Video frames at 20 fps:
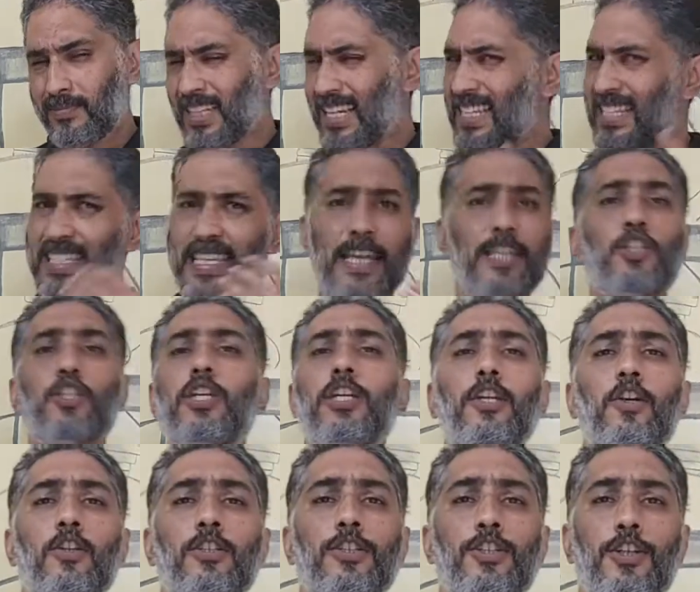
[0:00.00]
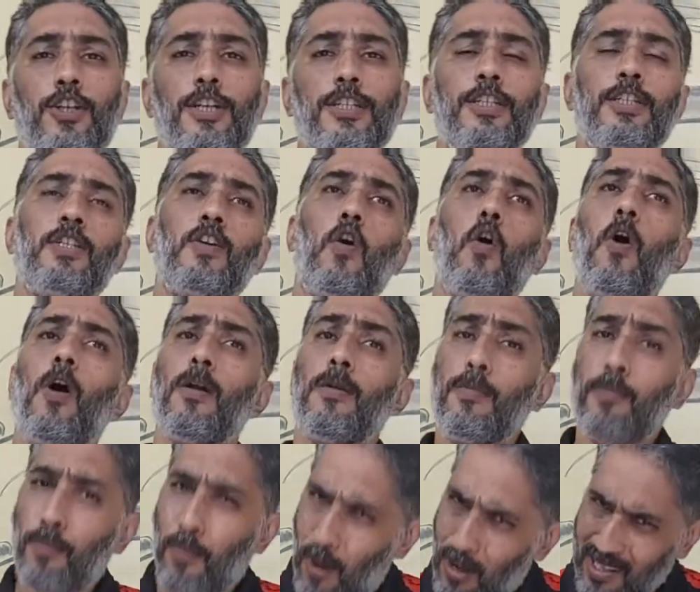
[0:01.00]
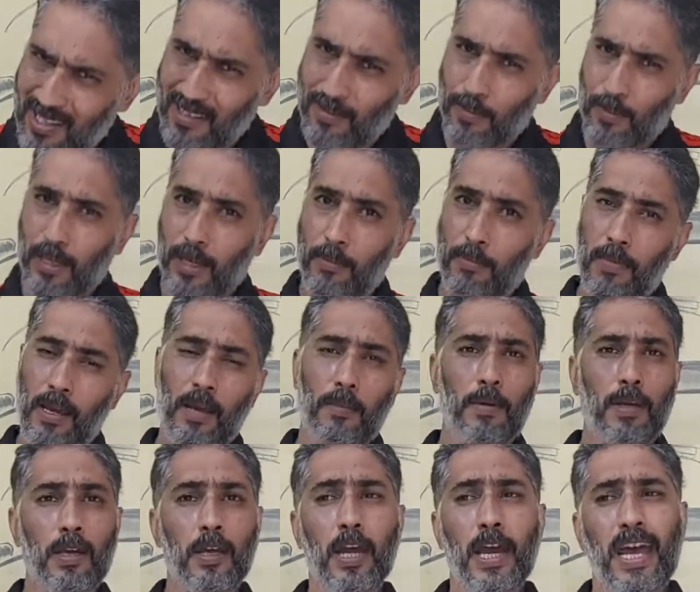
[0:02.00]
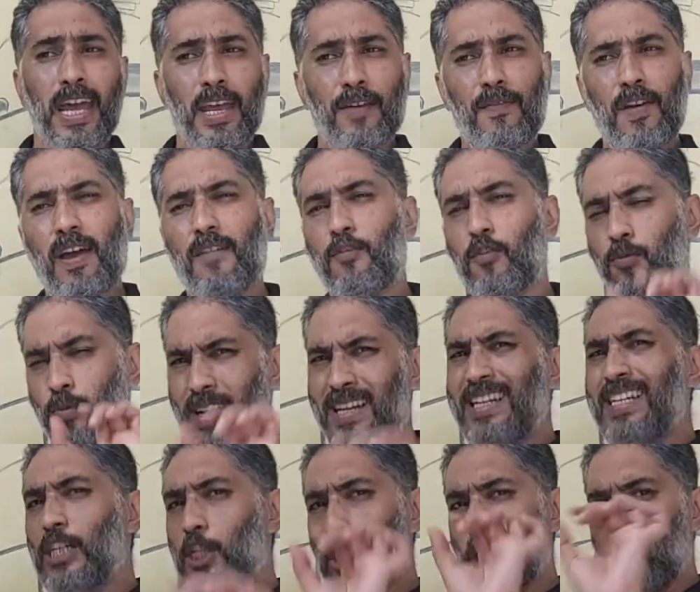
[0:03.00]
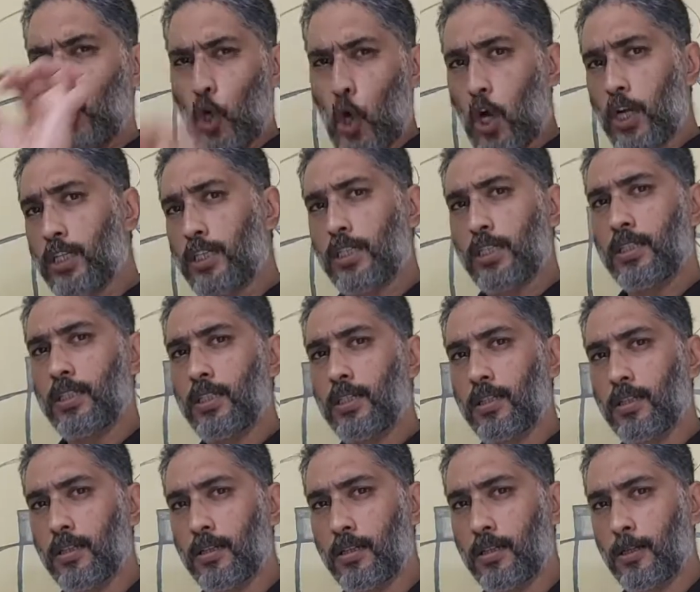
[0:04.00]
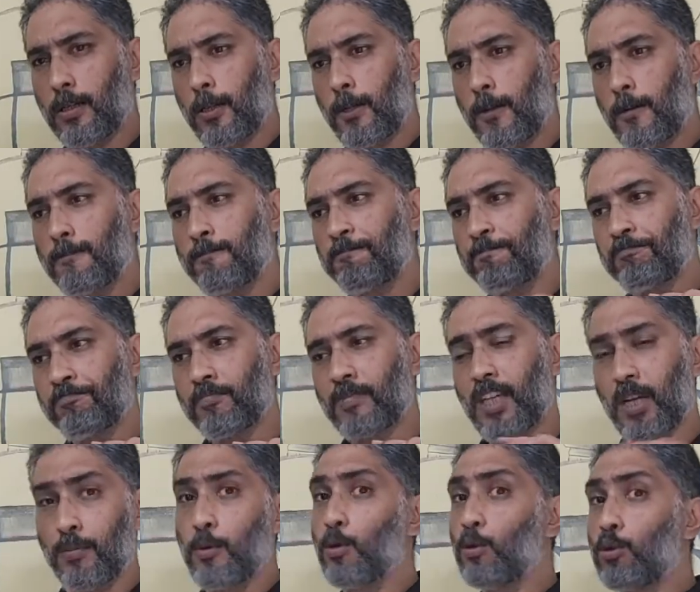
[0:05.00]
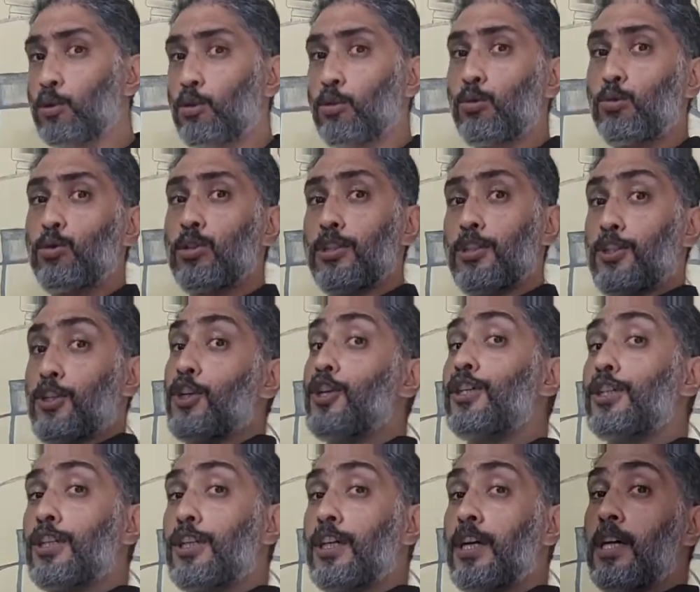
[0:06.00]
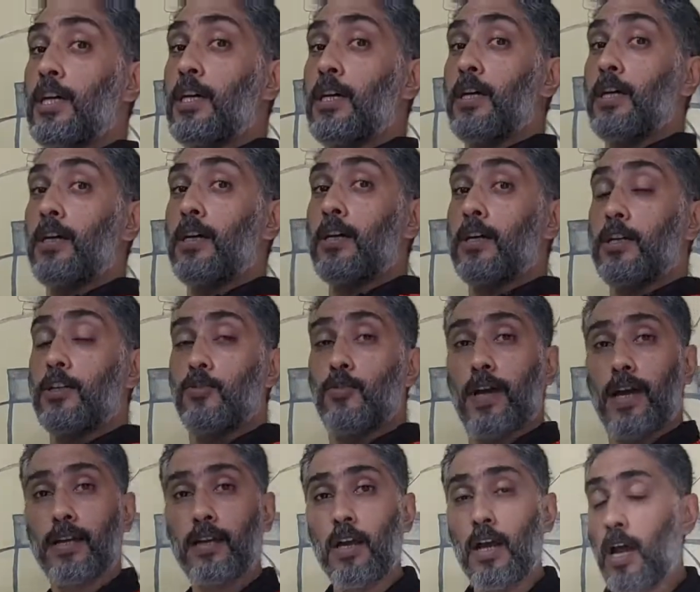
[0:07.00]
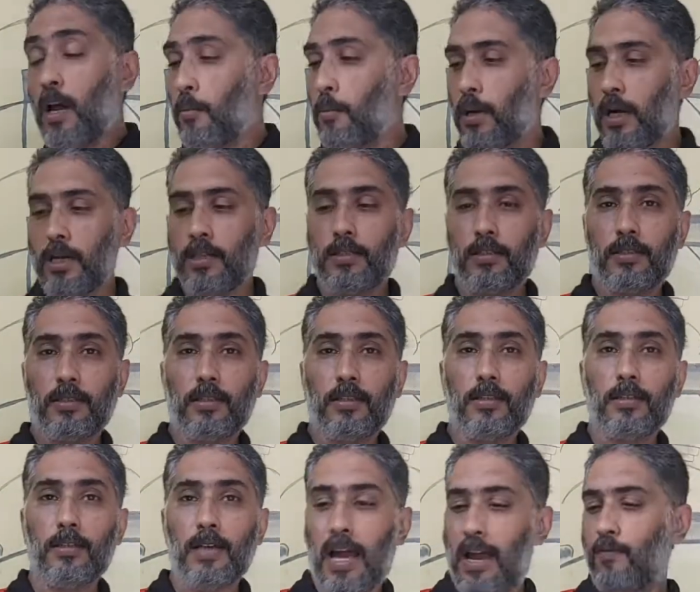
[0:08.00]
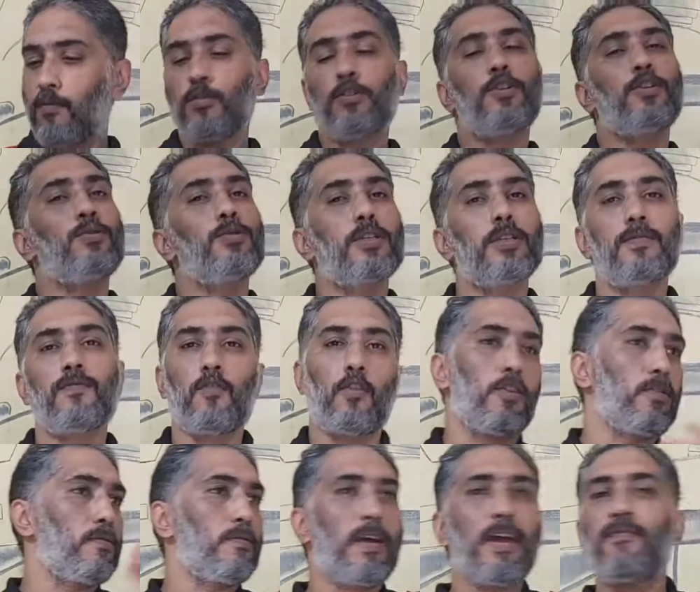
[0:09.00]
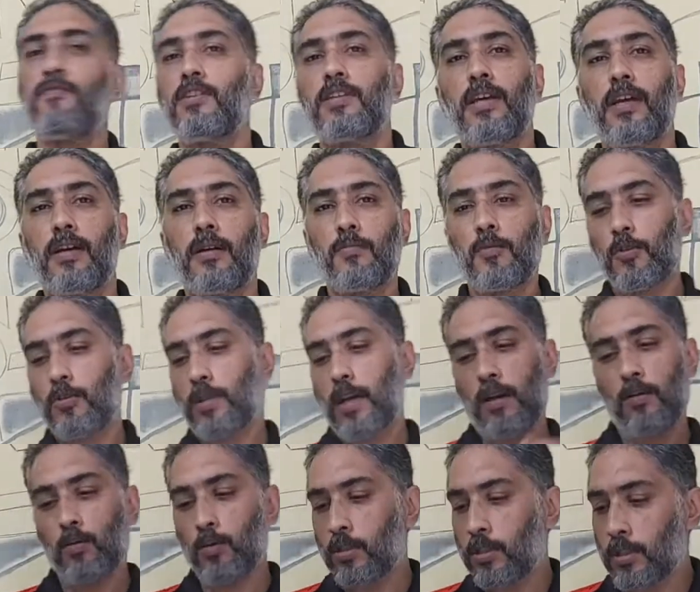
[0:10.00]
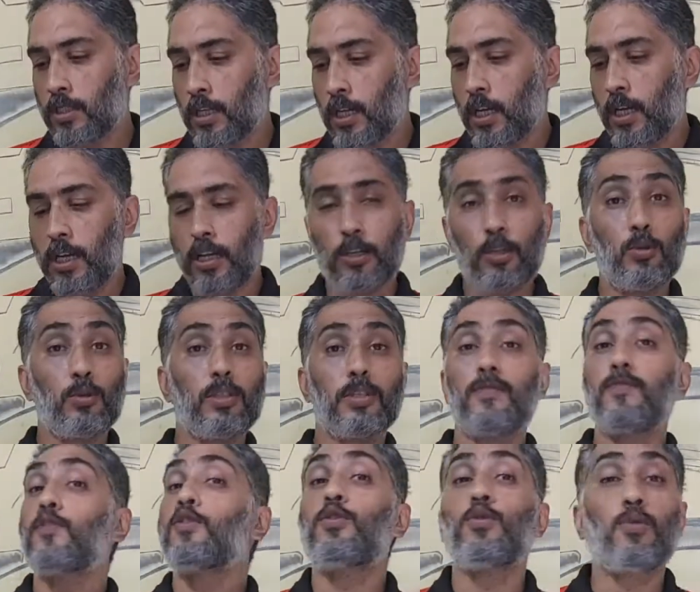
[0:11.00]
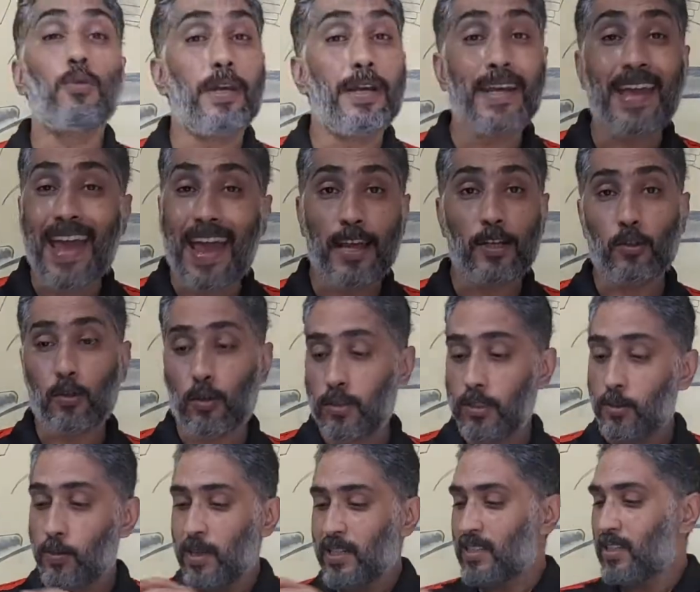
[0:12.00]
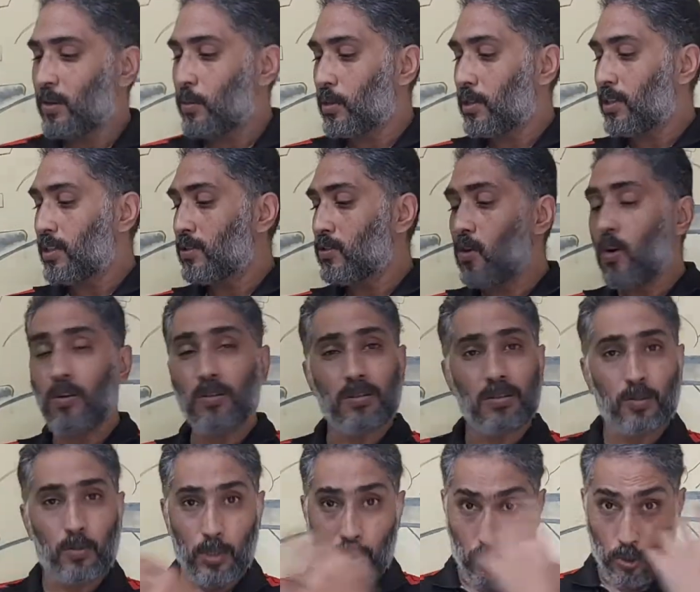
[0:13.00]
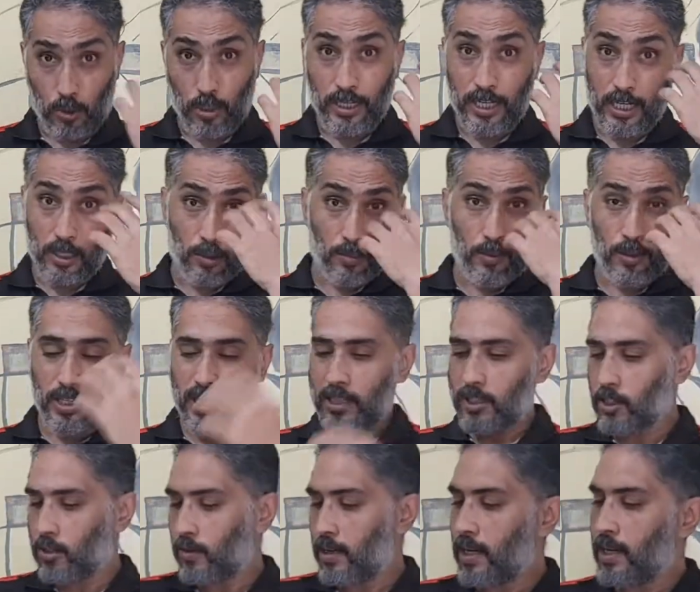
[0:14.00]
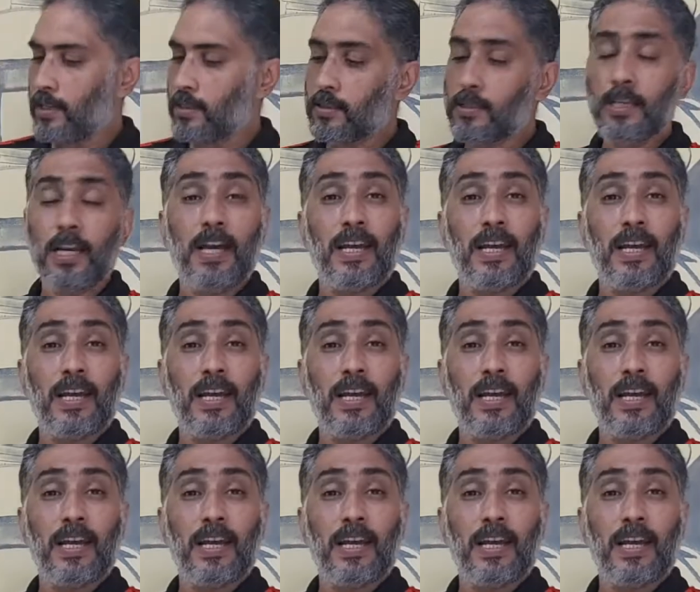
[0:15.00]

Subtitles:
essentially on dirt, or possibly maybe if I have a really short commute to the dirt track, but I wouldn't use it for everyday commute. I wouldn't use it for touring at all, especially with these goggles, which you'll need to protect your eyes.